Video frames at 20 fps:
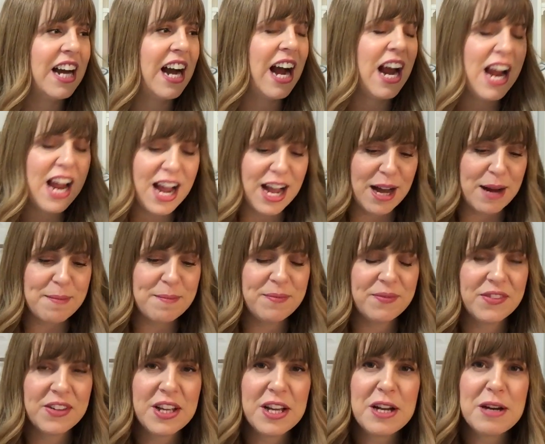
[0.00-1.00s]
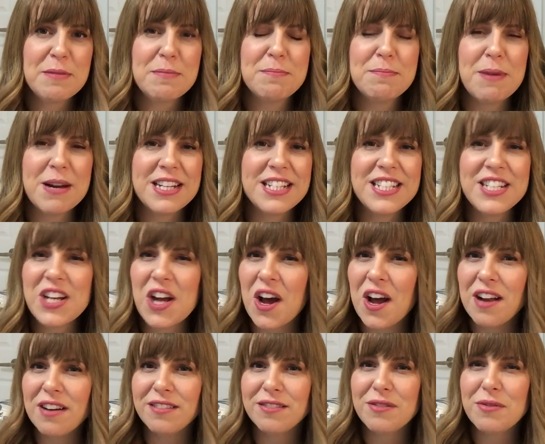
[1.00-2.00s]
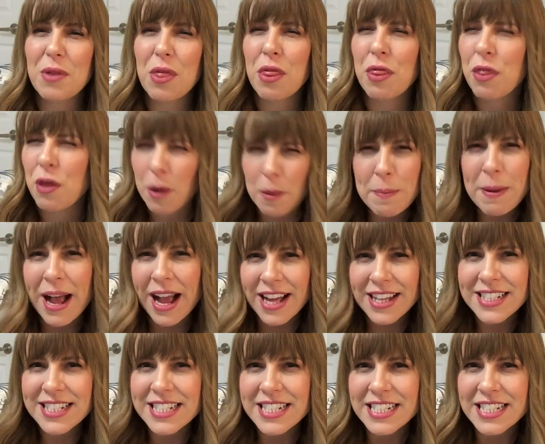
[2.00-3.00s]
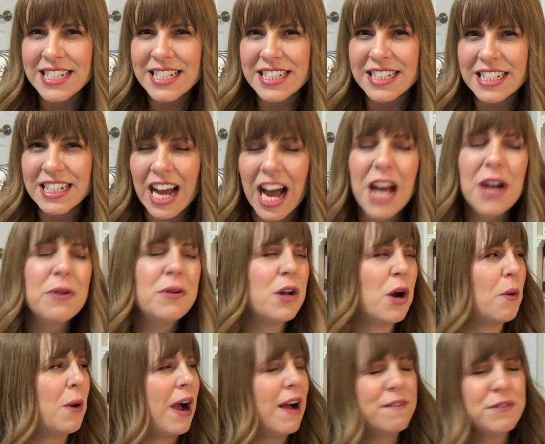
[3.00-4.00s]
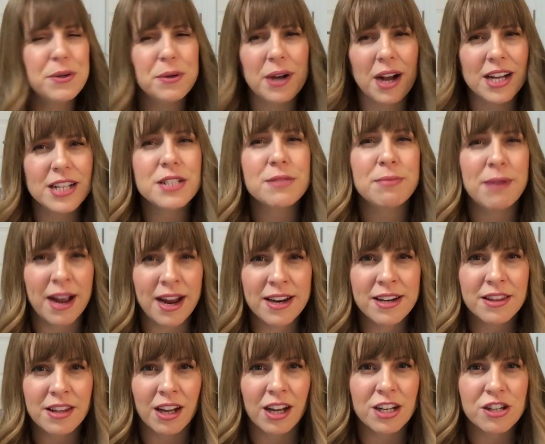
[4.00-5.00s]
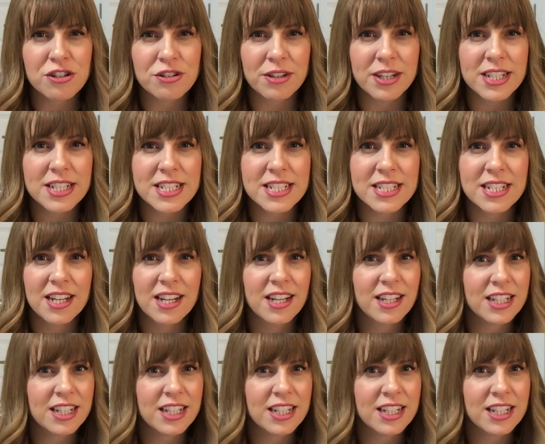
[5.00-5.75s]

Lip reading: I am, but it's not the best. I don't know. Have you guys read The Huntress?